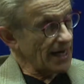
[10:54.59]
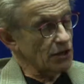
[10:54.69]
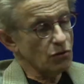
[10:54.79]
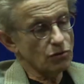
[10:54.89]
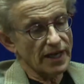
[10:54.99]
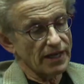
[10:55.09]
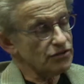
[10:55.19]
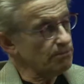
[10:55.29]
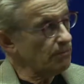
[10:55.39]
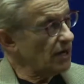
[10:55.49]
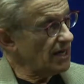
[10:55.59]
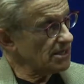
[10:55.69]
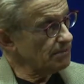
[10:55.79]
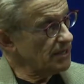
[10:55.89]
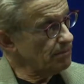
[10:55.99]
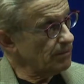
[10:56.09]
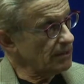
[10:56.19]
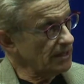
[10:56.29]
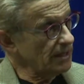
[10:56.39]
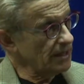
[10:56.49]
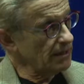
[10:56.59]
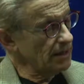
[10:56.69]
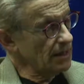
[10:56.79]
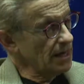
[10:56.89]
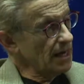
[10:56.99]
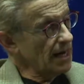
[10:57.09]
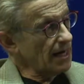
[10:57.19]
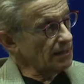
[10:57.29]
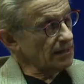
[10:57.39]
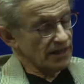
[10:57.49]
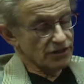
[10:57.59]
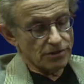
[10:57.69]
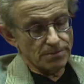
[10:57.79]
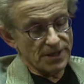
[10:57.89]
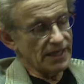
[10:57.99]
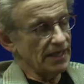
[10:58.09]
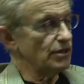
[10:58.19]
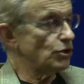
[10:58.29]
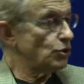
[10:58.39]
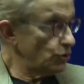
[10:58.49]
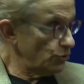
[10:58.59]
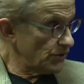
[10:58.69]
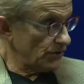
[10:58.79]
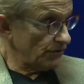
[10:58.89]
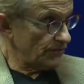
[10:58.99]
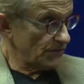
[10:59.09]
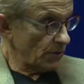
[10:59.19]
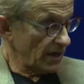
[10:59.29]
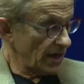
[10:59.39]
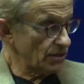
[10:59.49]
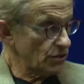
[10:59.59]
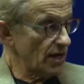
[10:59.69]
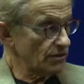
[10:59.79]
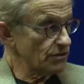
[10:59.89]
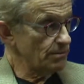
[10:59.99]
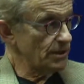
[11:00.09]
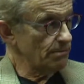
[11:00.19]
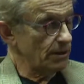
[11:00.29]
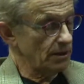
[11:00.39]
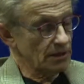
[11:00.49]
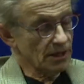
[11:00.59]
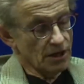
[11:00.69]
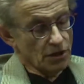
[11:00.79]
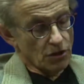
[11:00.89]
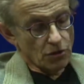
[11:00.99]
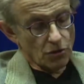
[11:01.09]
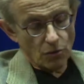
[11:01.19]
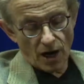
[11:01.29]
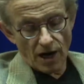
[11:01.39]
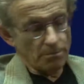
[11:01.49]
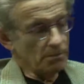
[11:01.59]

I don't like to box people in. I like to be inclusive. So when I talk to people who are